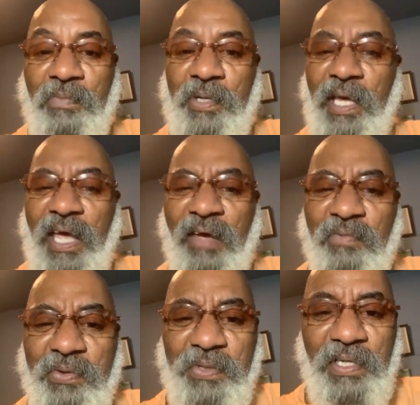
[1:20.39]
But
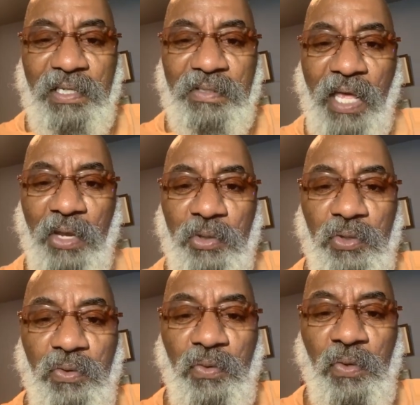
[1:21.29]
everything that
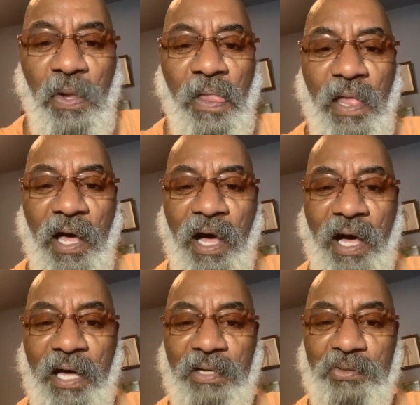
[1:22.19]
you
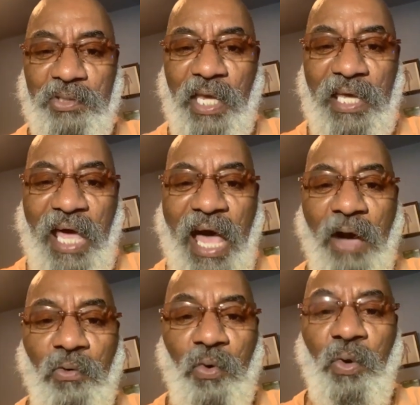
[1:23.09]
take
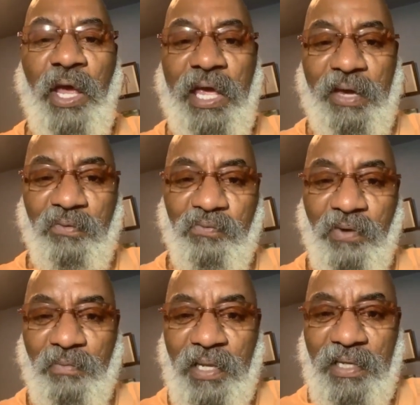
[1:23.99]
away
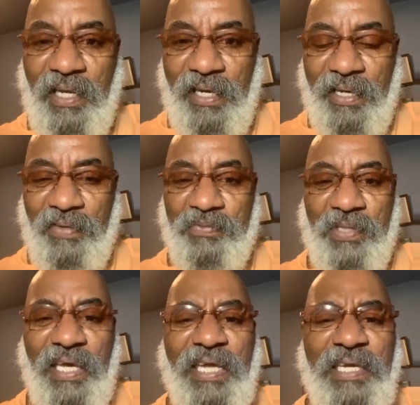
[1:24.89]
from our
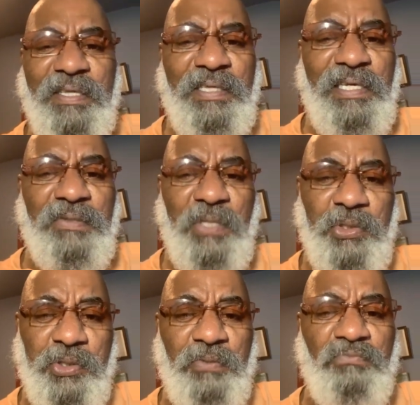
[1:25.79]
lives, anything
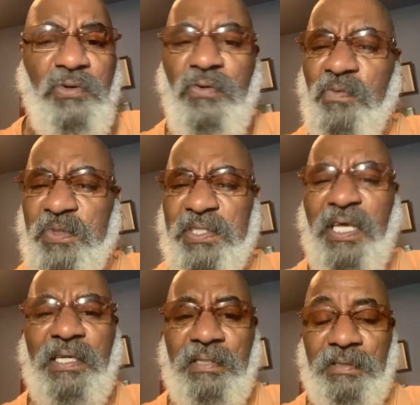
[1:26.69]
that you move
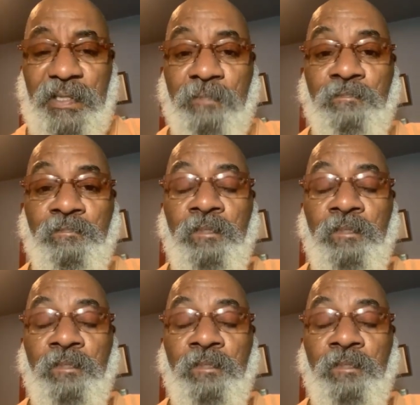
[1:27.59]
suddenly,